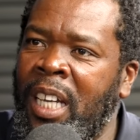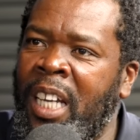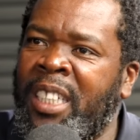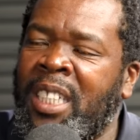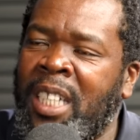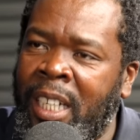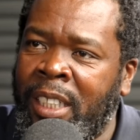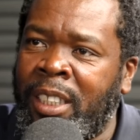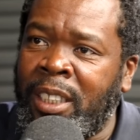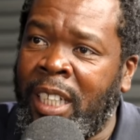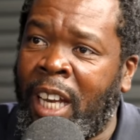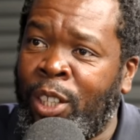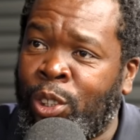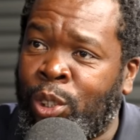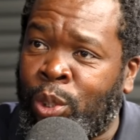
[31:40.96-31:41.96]
a
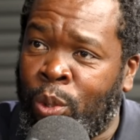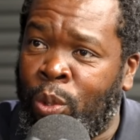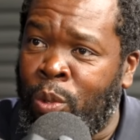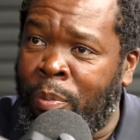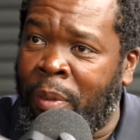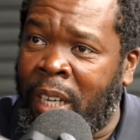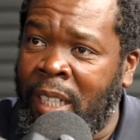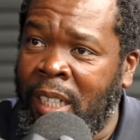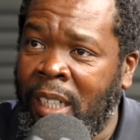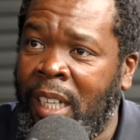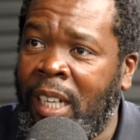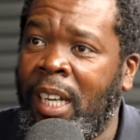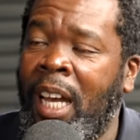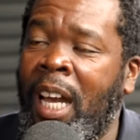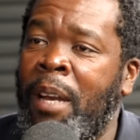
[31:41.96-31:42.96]
traditional Zulu
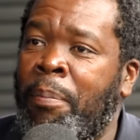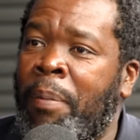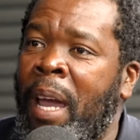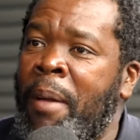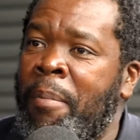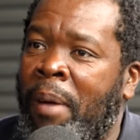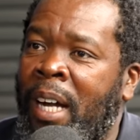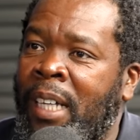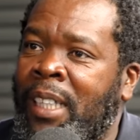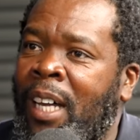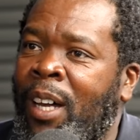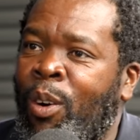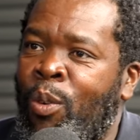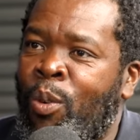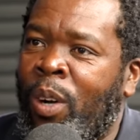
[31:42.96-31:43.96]
man and by a mother
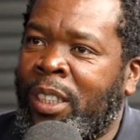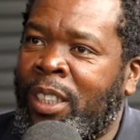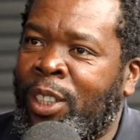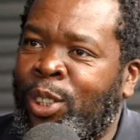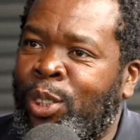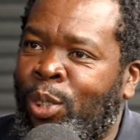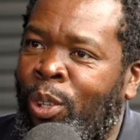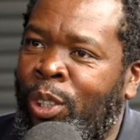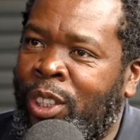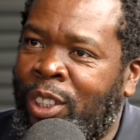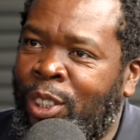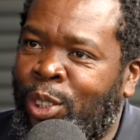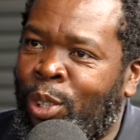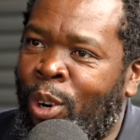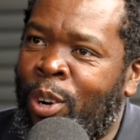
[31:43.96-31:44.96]
who was a staunch,
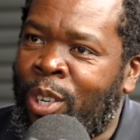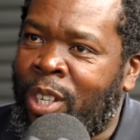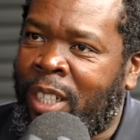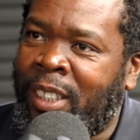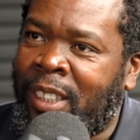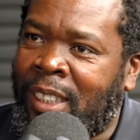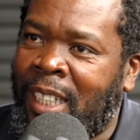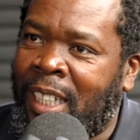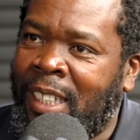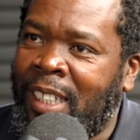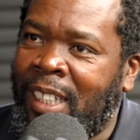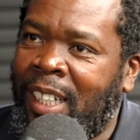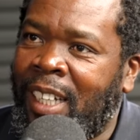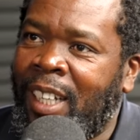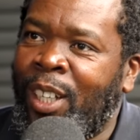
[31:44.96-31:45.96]
strong Christian.
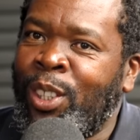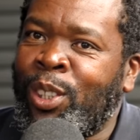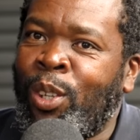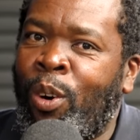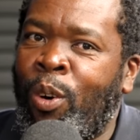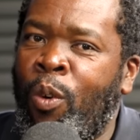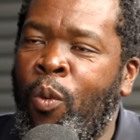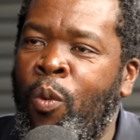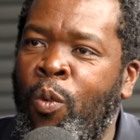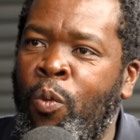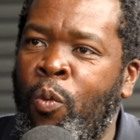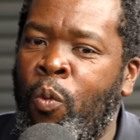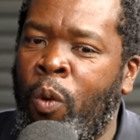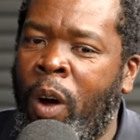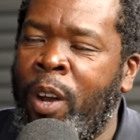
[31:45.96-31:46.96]
So
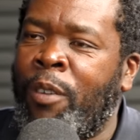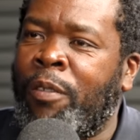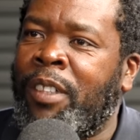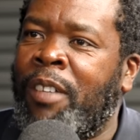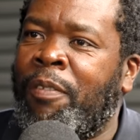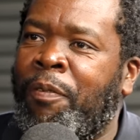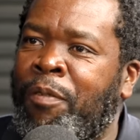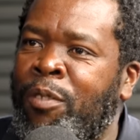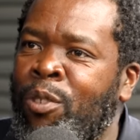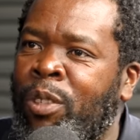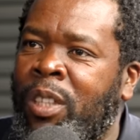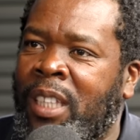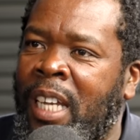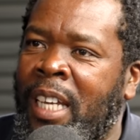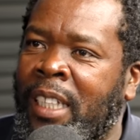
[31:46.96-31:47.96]
one of the few
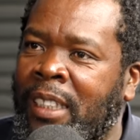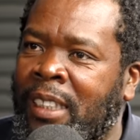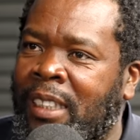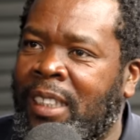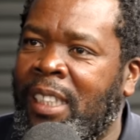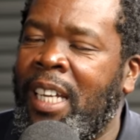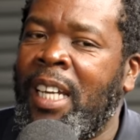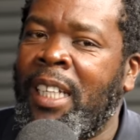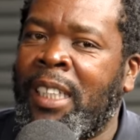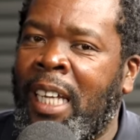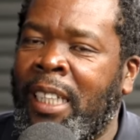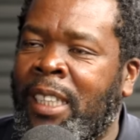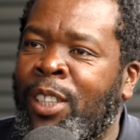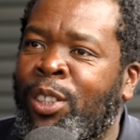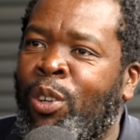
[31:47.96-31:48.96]
things
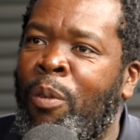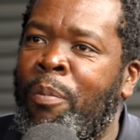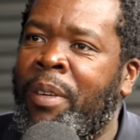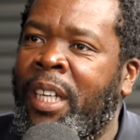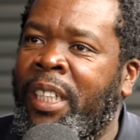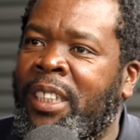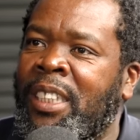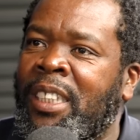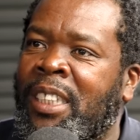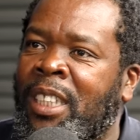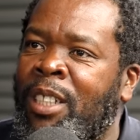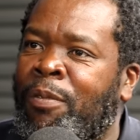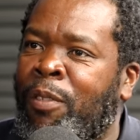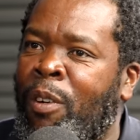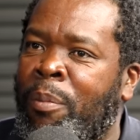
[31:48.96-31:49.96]
that this combination
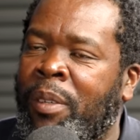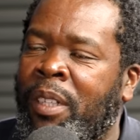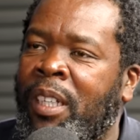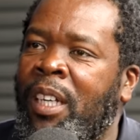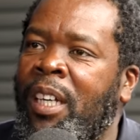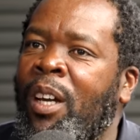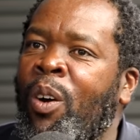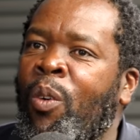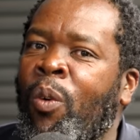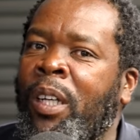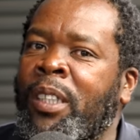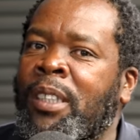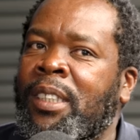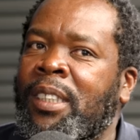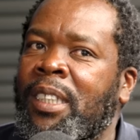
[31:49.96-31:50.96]
did for me
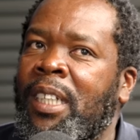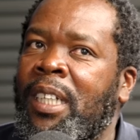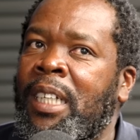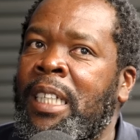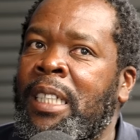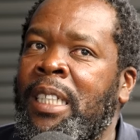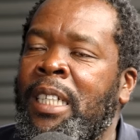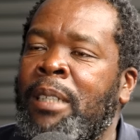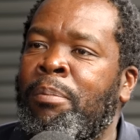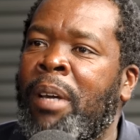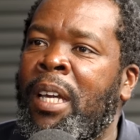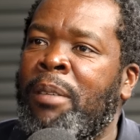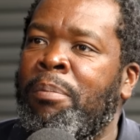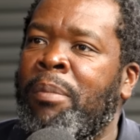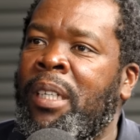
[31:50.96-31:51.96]
was it
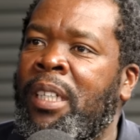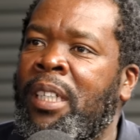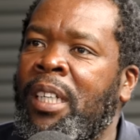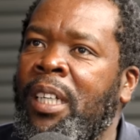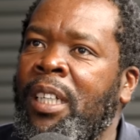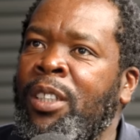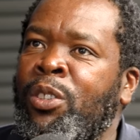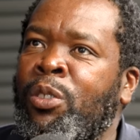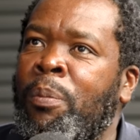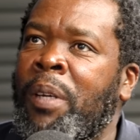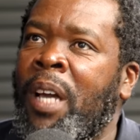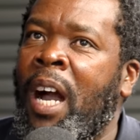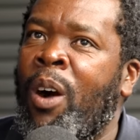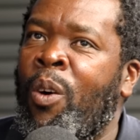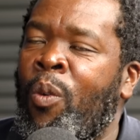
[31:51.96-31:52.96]
made me to
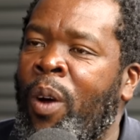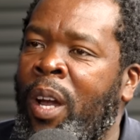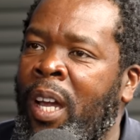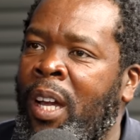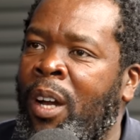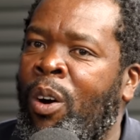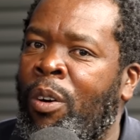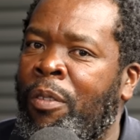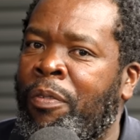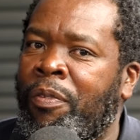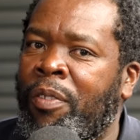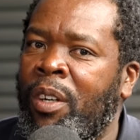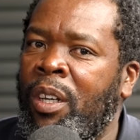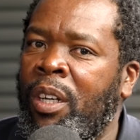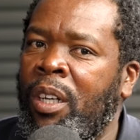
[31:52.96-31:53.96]
be aware of